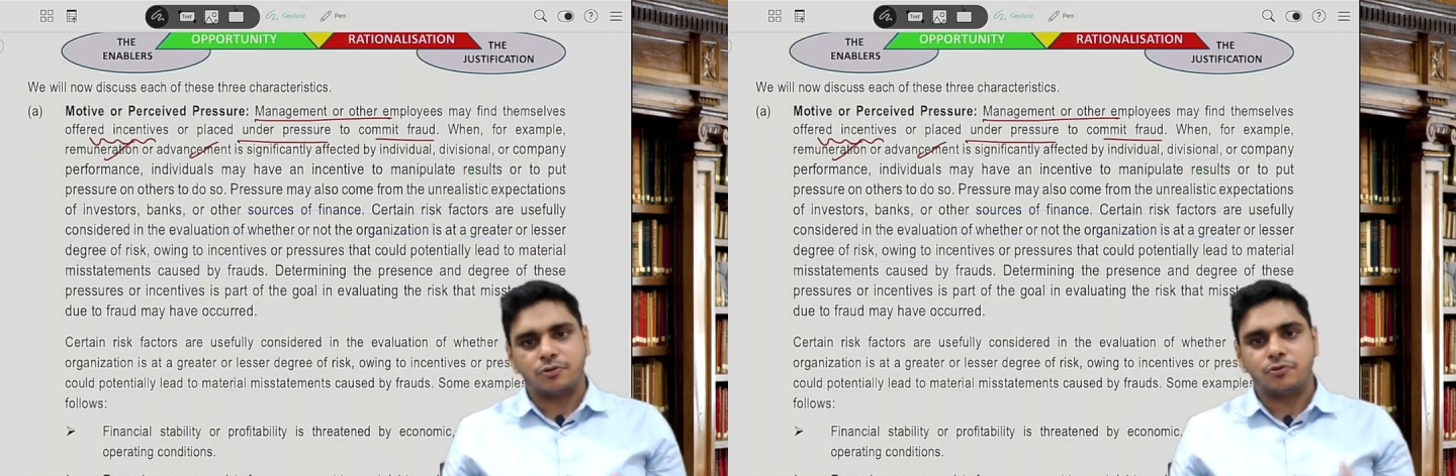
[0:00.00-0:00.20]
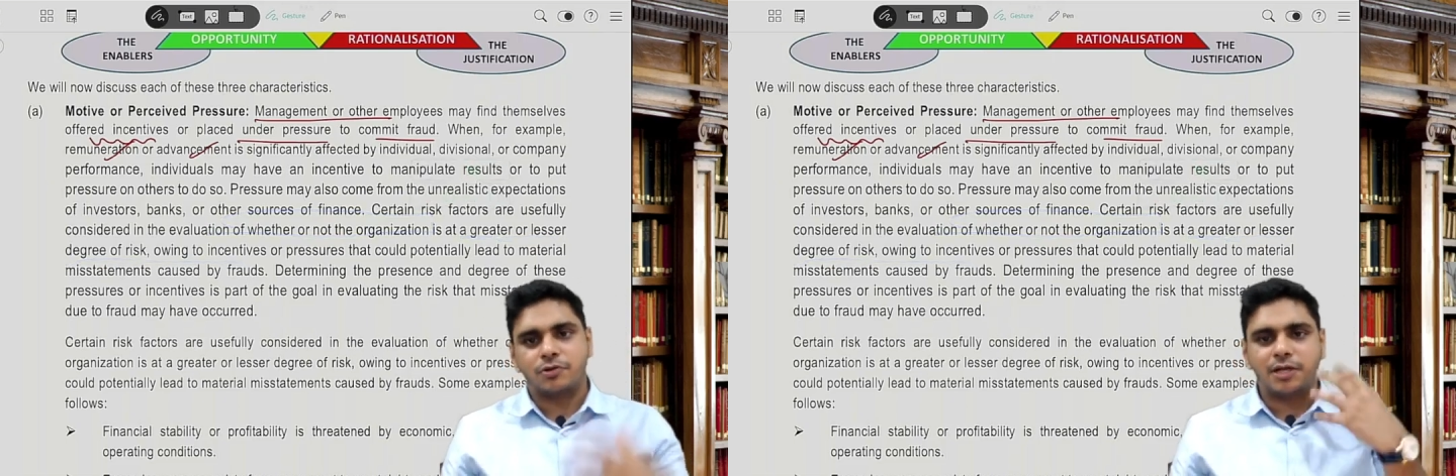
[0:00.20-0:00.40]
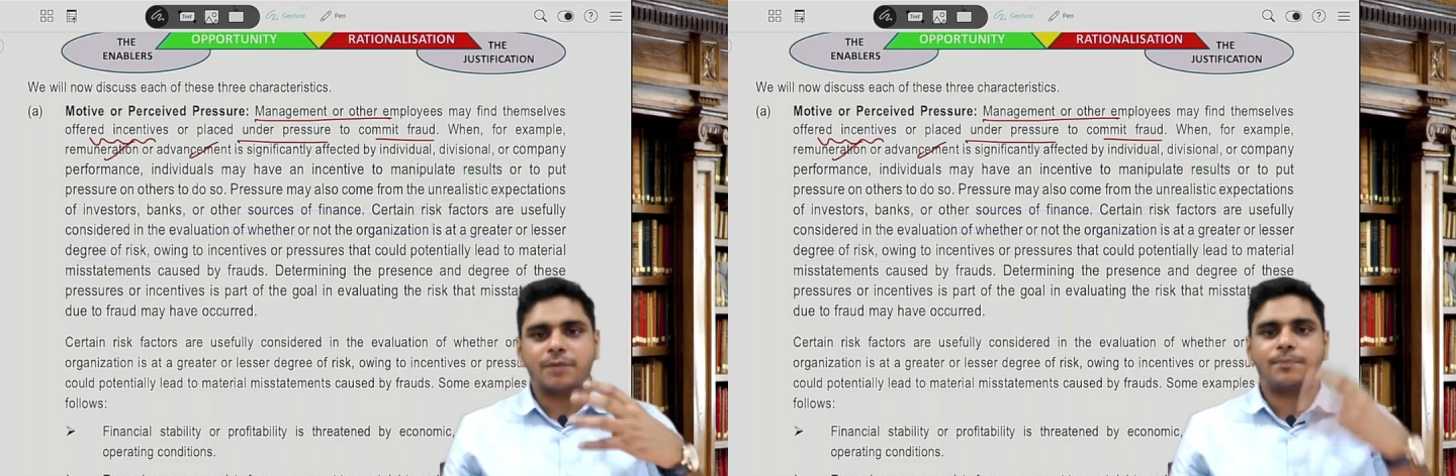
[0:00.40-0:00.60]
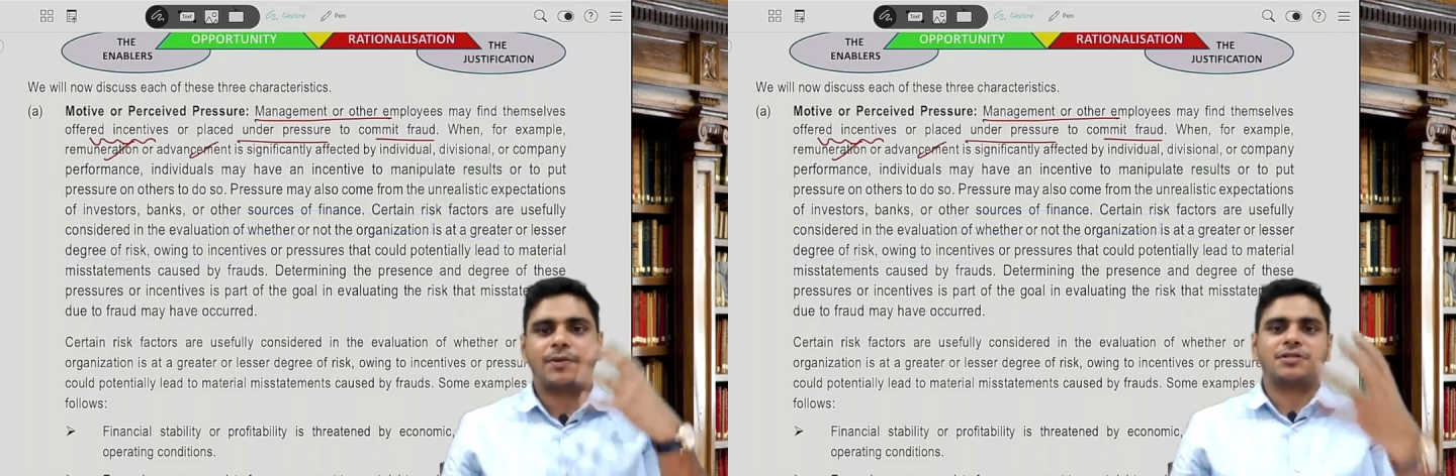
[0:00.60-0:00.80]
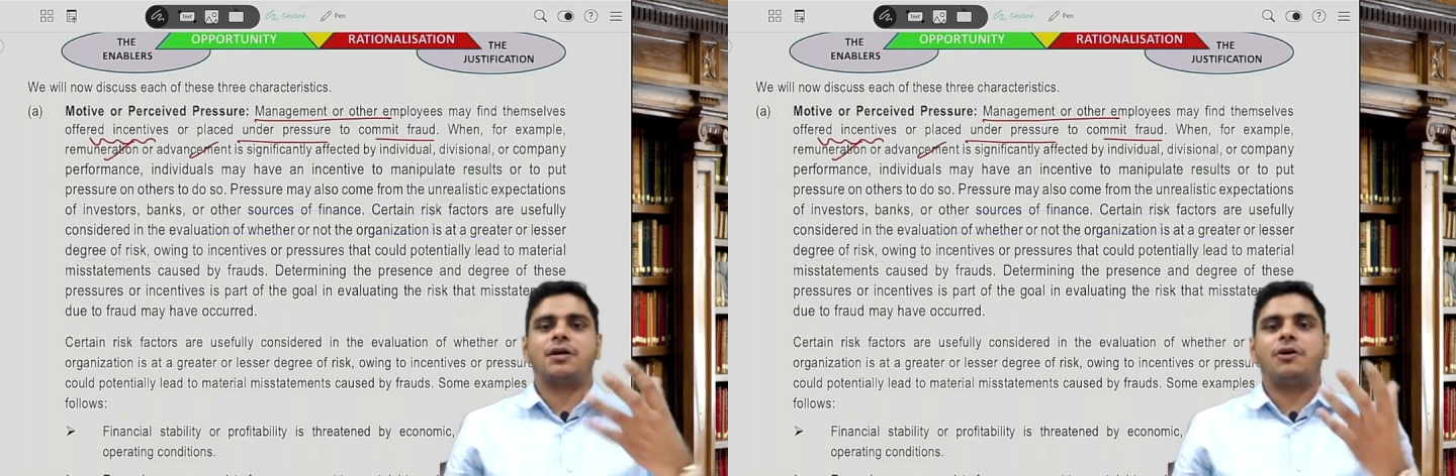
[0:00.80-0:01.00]
You create a
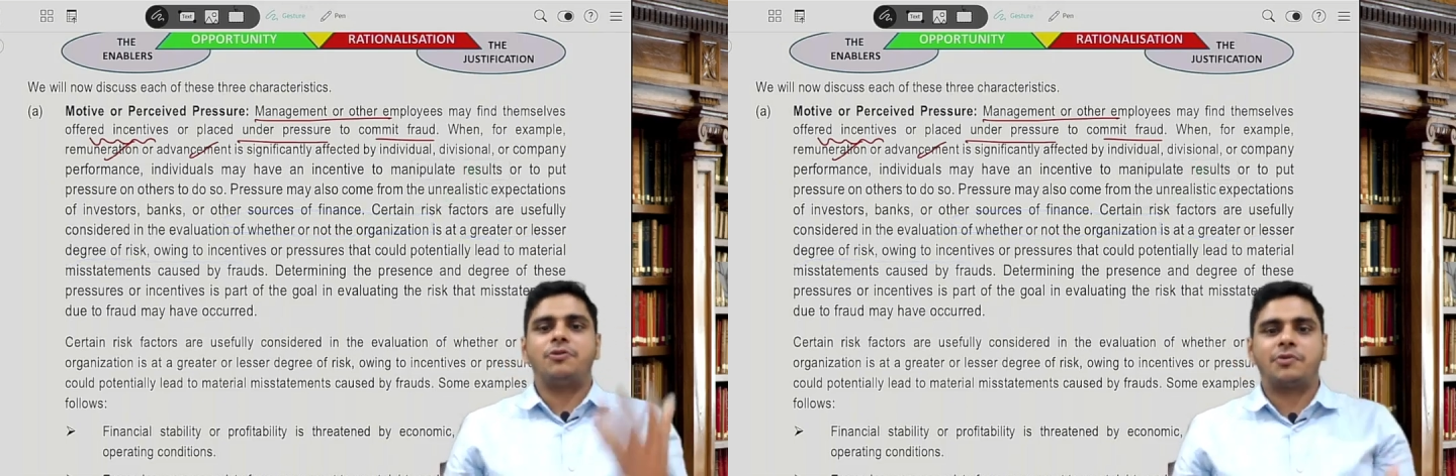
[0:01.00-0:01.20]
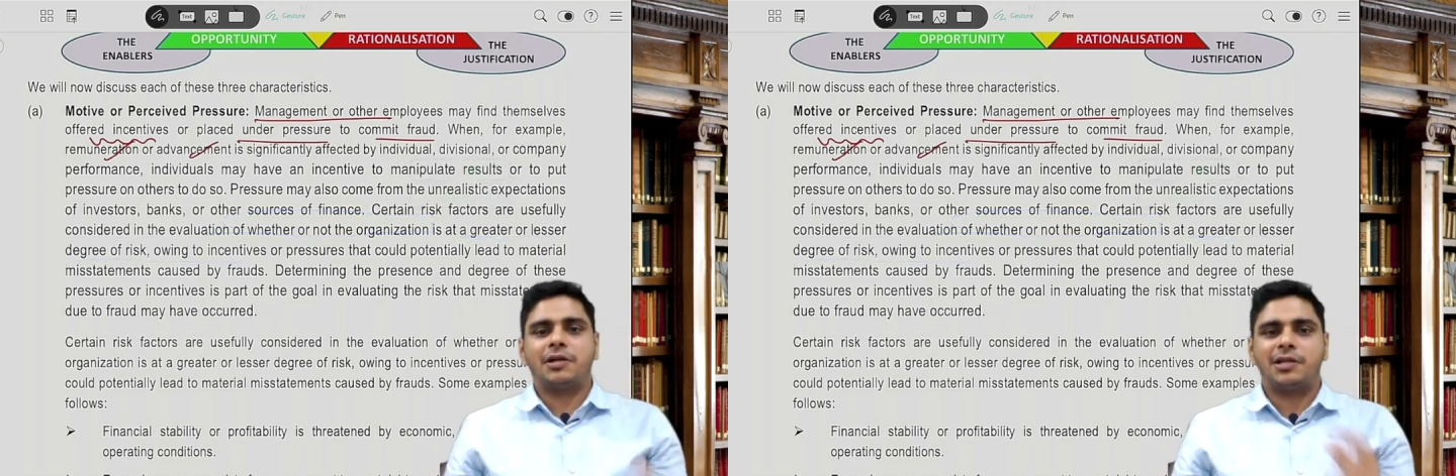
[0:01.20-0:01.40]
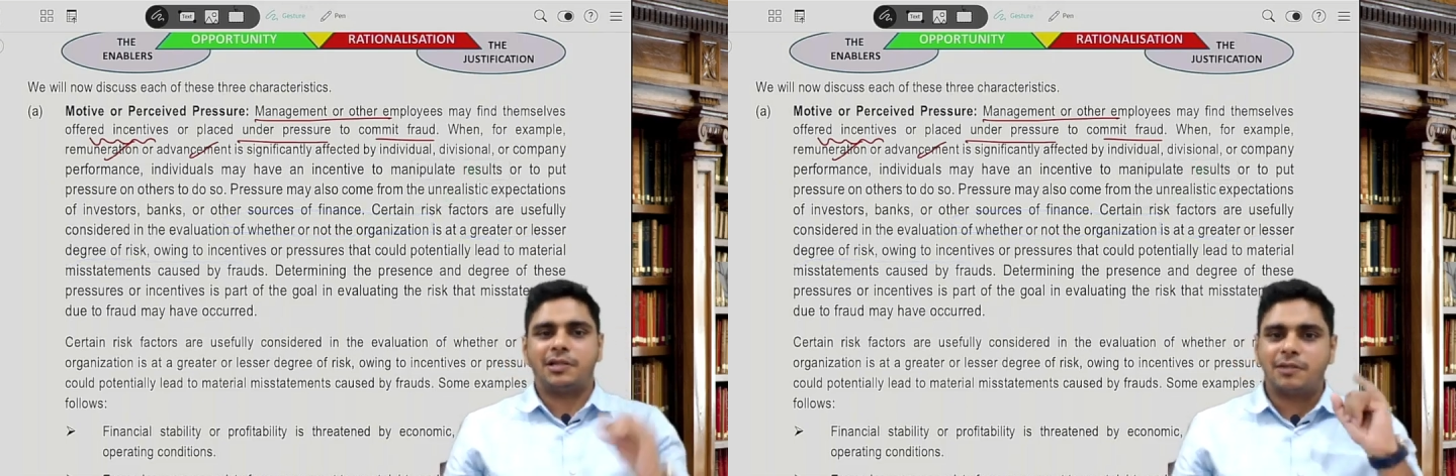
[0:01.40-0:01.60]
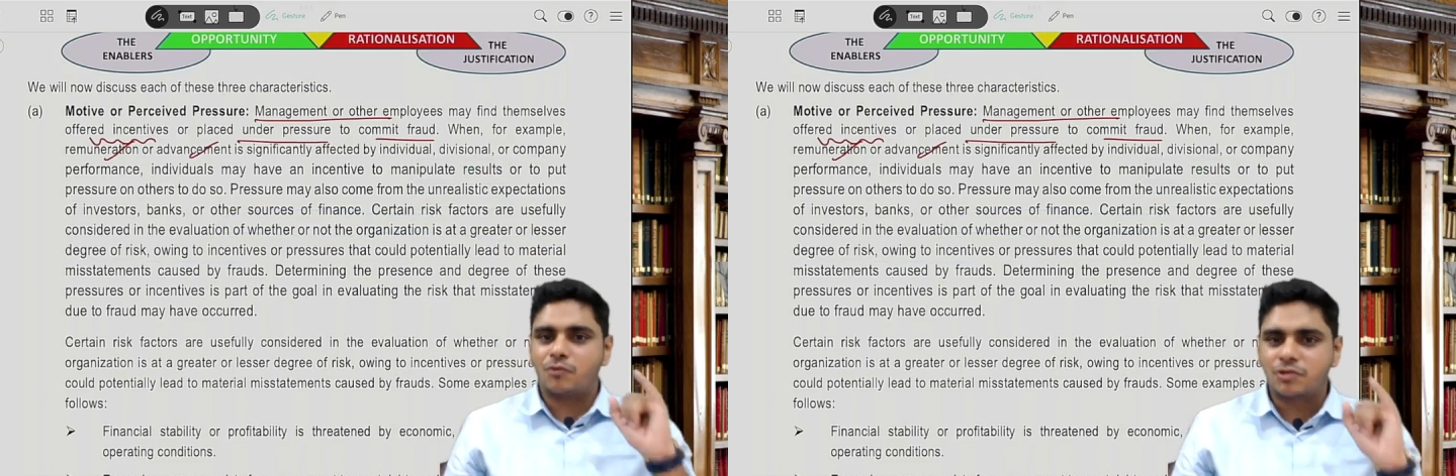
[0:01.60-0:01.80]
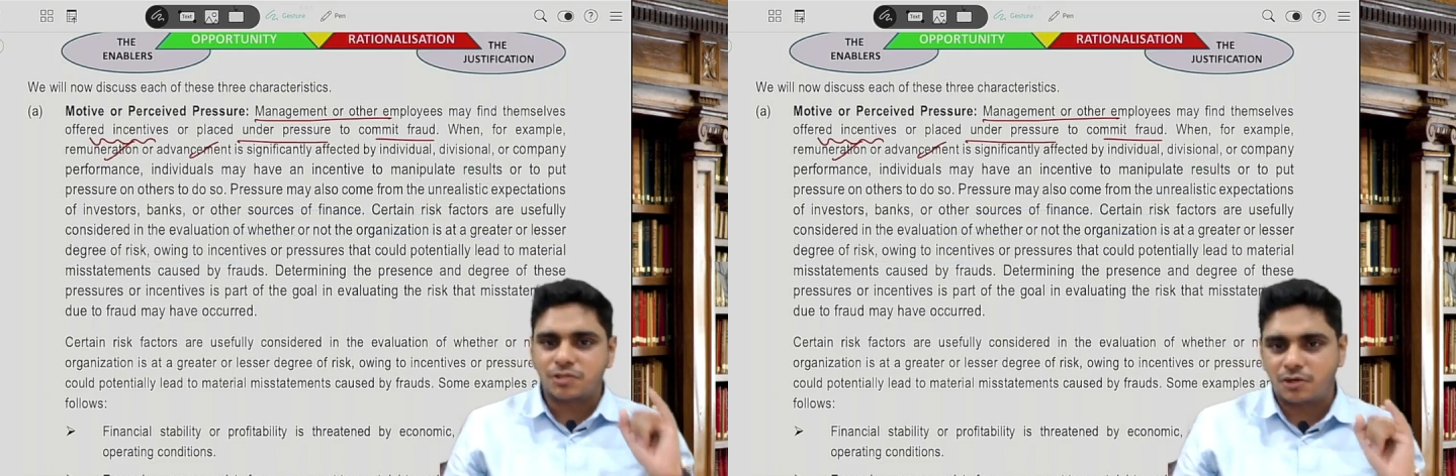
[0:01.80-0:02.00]
pressure. How do you create? Either
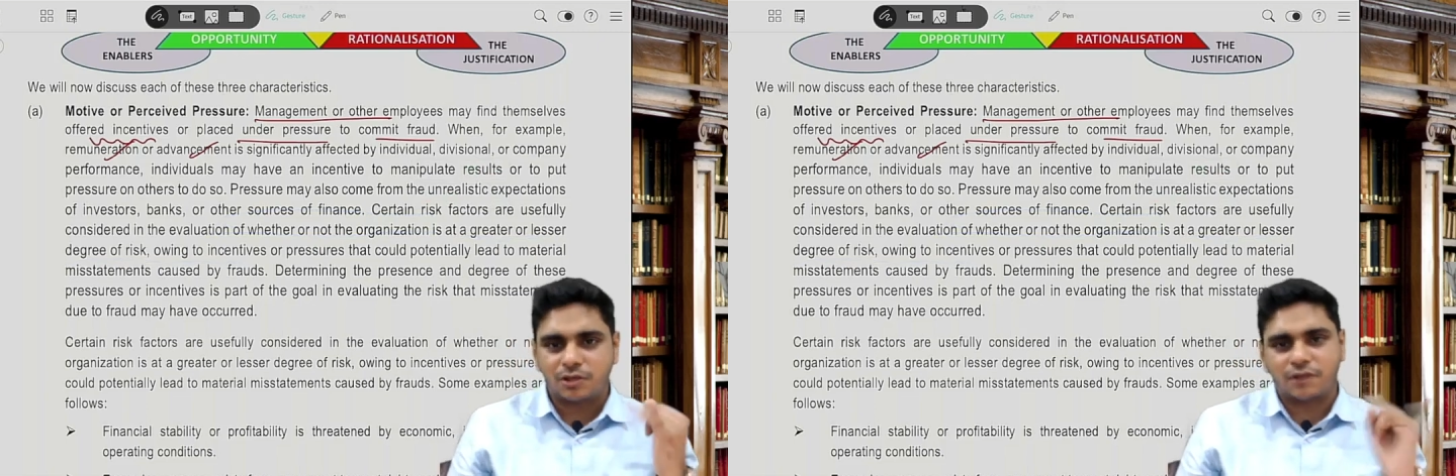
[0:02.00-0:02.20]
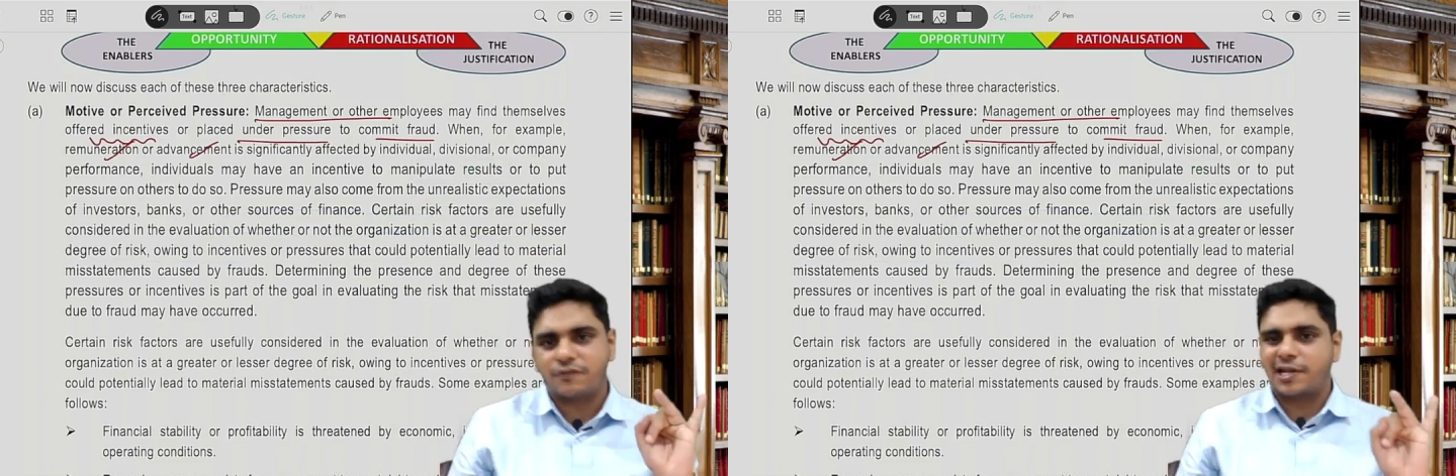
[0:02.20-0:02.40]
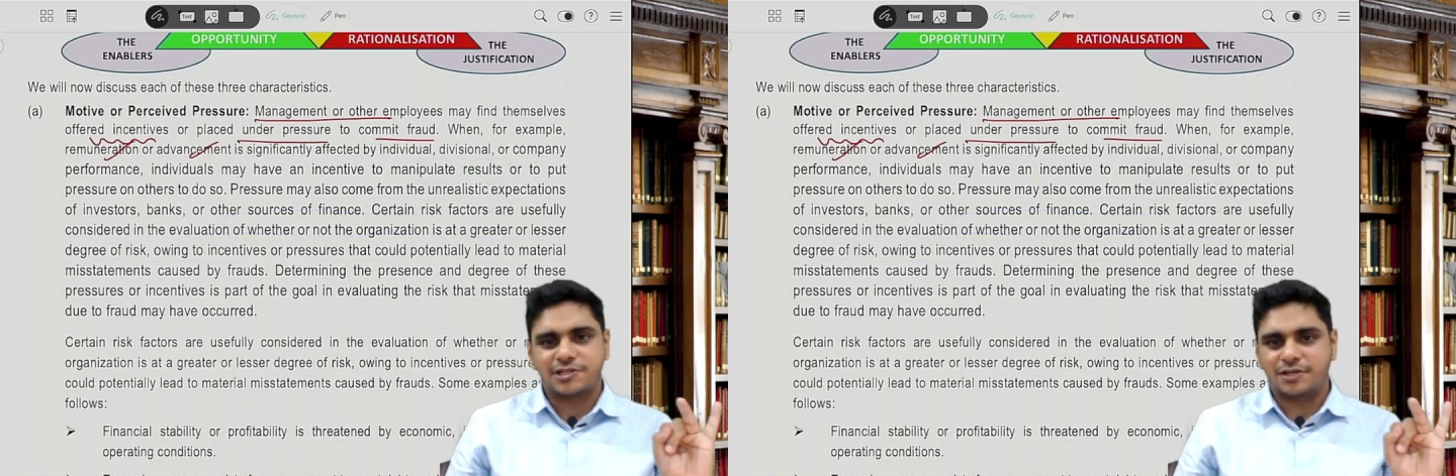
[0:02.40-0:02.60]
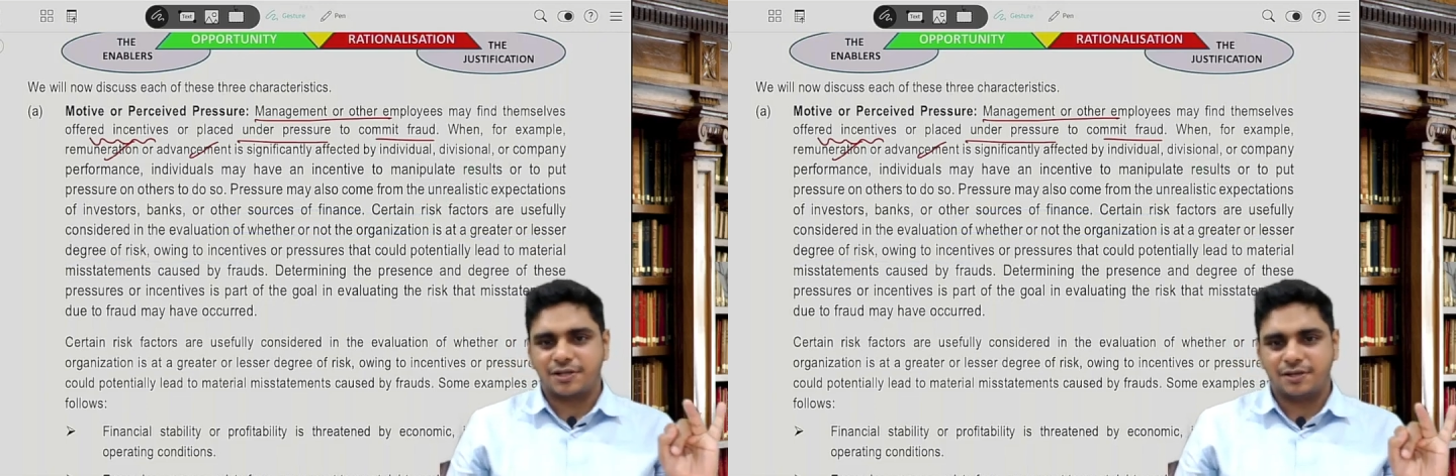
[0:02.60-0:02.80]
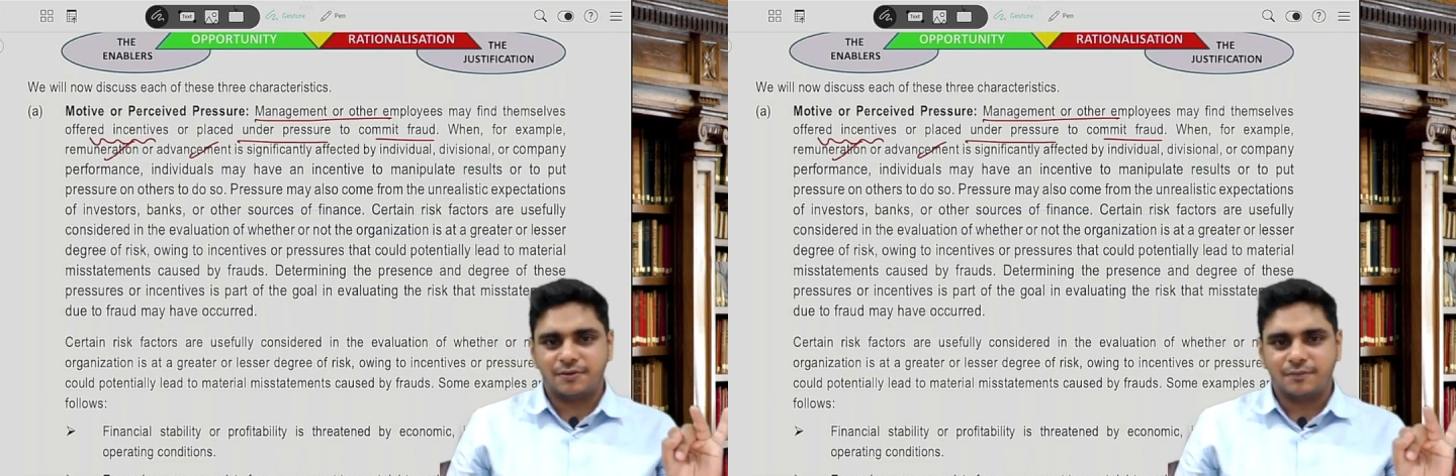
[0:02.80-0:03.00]
emotionally or either financially.